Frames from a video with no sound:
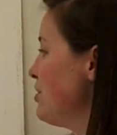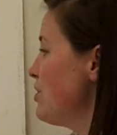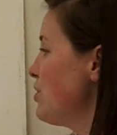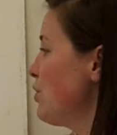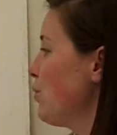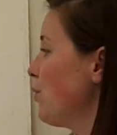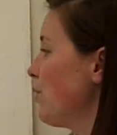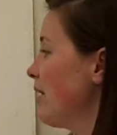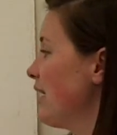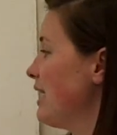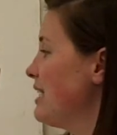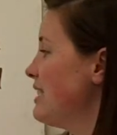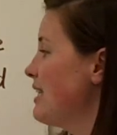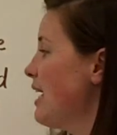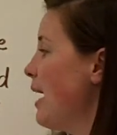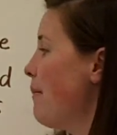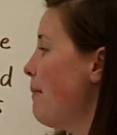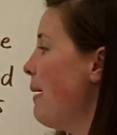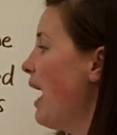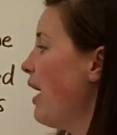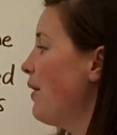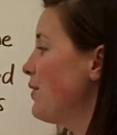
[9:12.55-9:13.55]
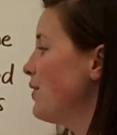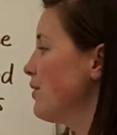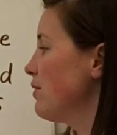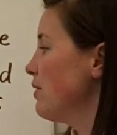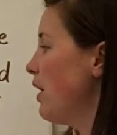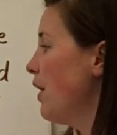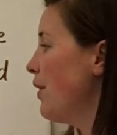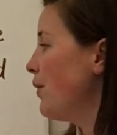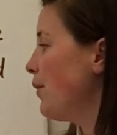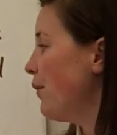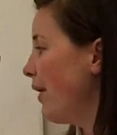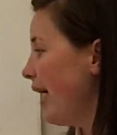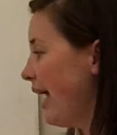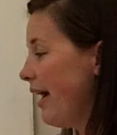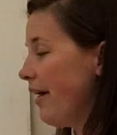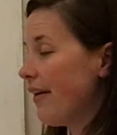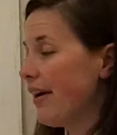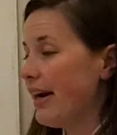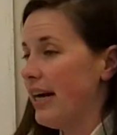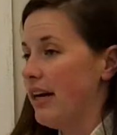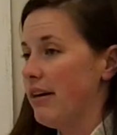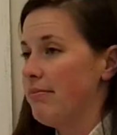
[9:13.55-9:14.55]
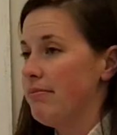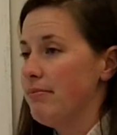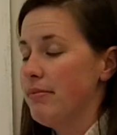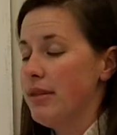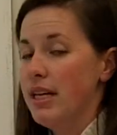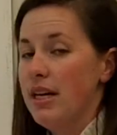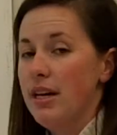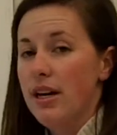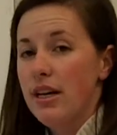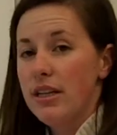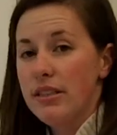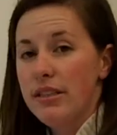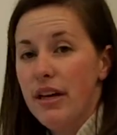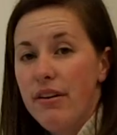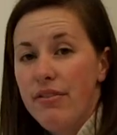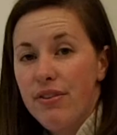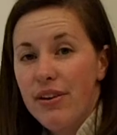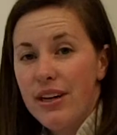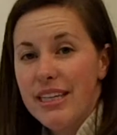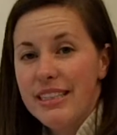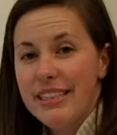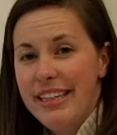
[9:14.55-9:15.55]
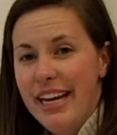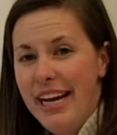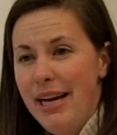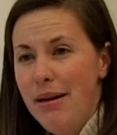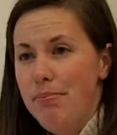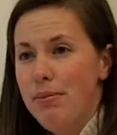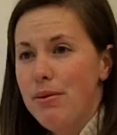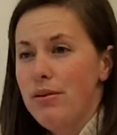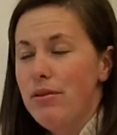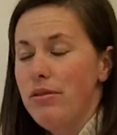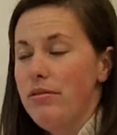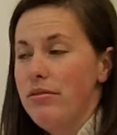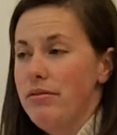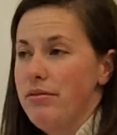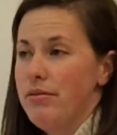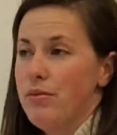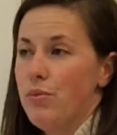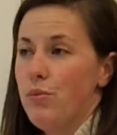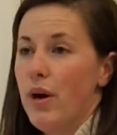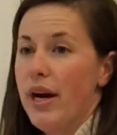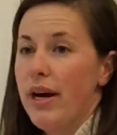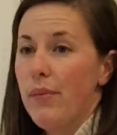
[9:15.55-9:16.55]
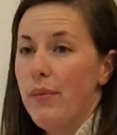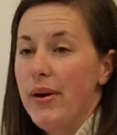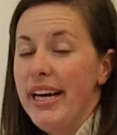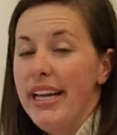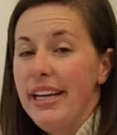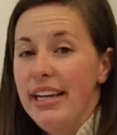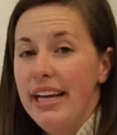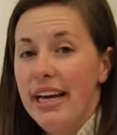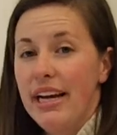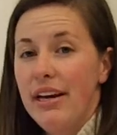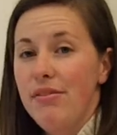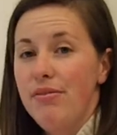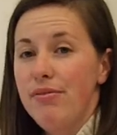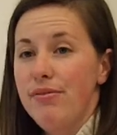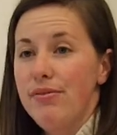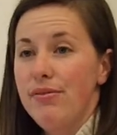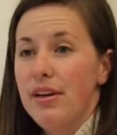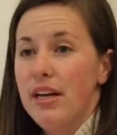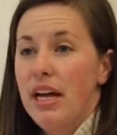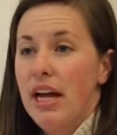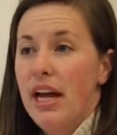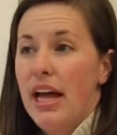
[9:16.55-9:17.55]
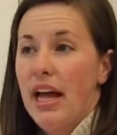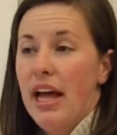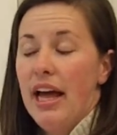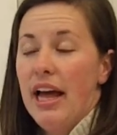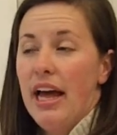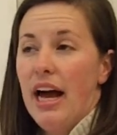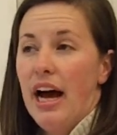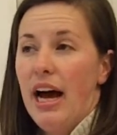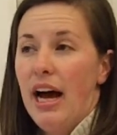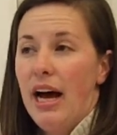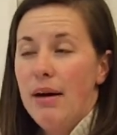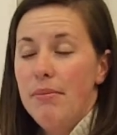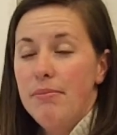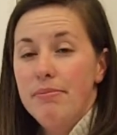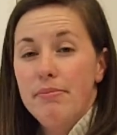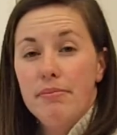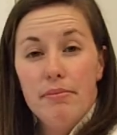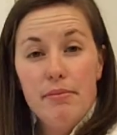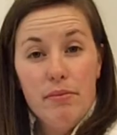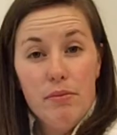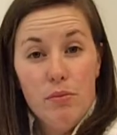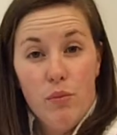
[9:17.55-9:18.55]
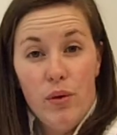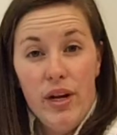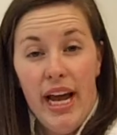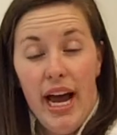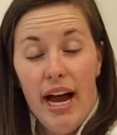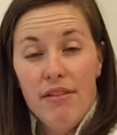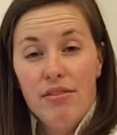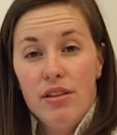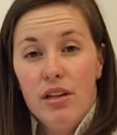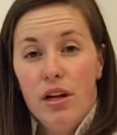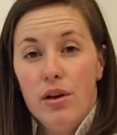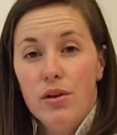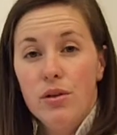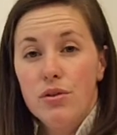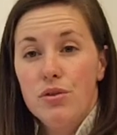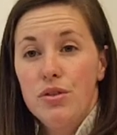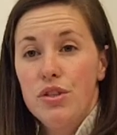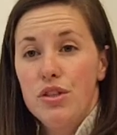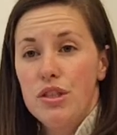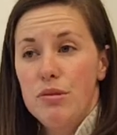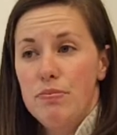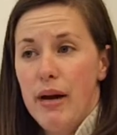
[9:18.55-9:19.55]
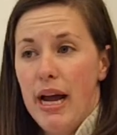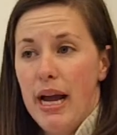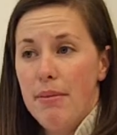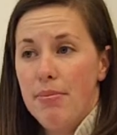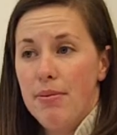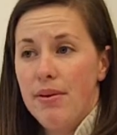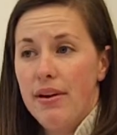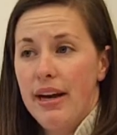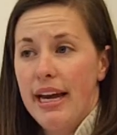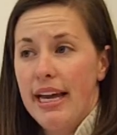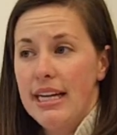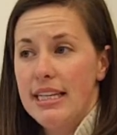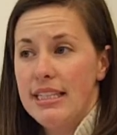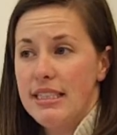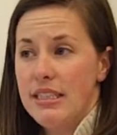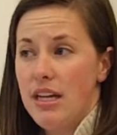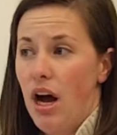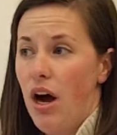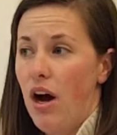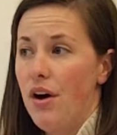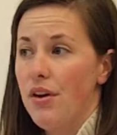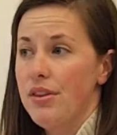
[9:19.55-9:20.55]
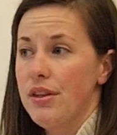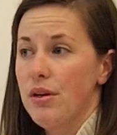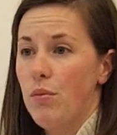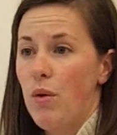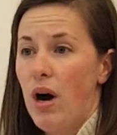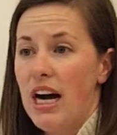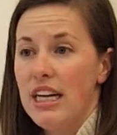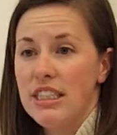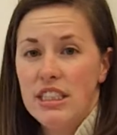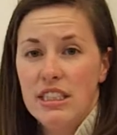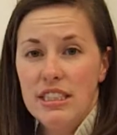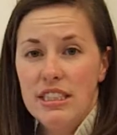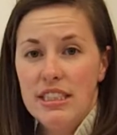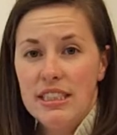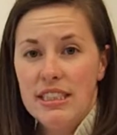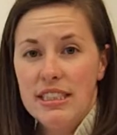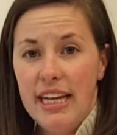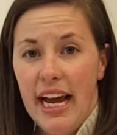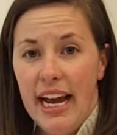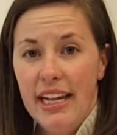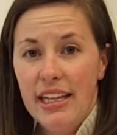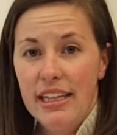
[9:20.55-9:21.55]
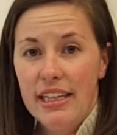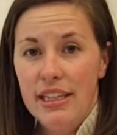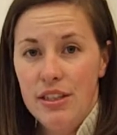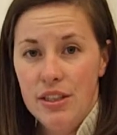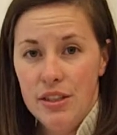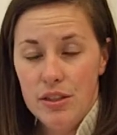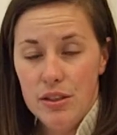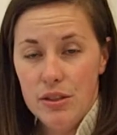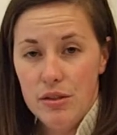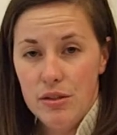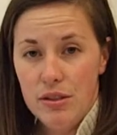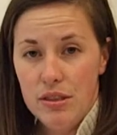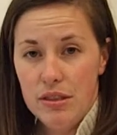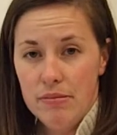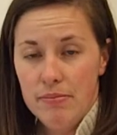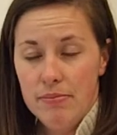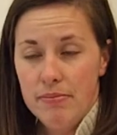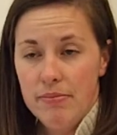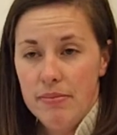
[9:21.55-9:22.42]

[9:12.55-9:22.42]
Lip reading: stories about your local area. So for example, where we live, we have a local newspaper, and it's called the Washington Daily News.